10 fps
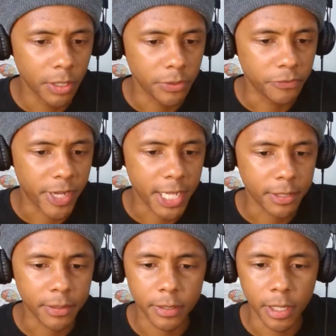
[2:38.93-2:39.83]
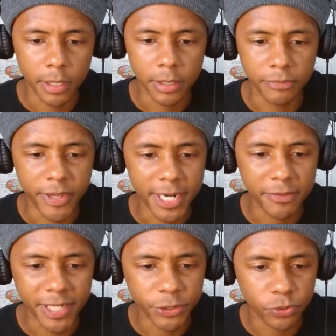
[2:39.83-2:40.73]
You find
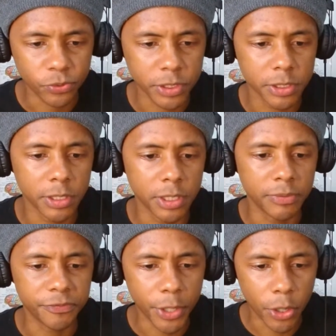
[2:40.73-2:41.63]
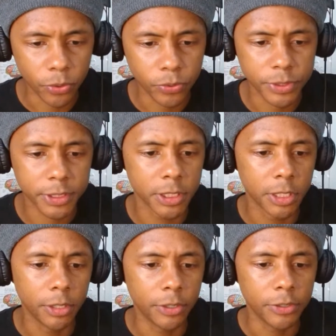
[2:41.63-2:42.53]
lymphatic vessels, lymph nodes,
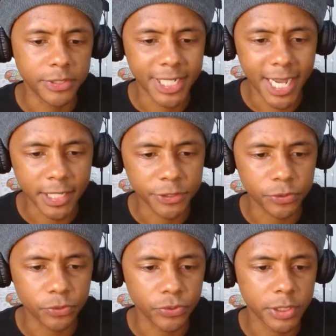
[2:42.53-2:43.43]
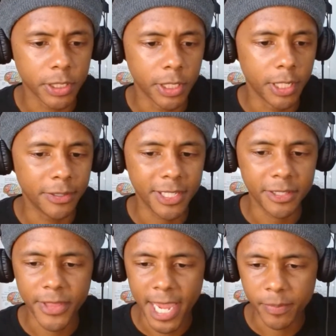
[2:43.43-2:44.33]
your tonsils,
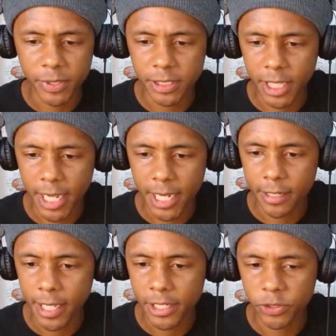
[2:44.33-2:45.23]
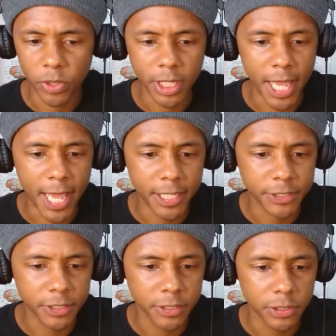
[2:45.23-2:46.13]
the thymus gland, as well
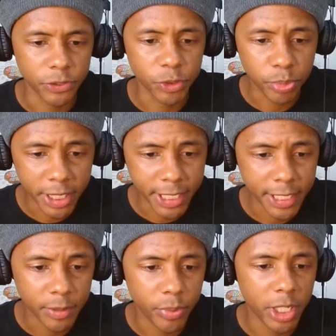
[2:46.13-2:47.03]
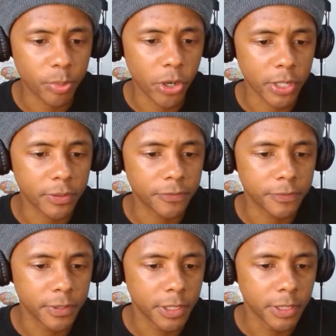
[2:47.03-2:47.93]
as your spleen being part of
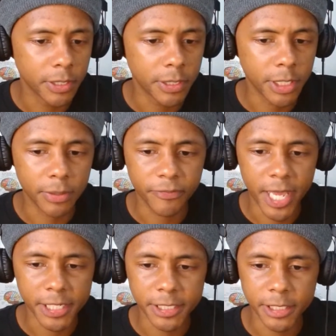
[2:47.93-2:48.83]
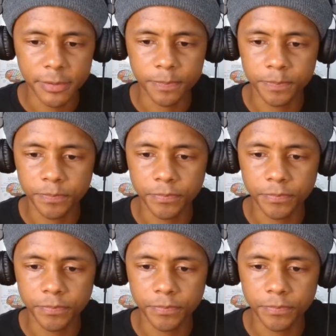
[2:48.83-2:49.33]
the lymphatic system.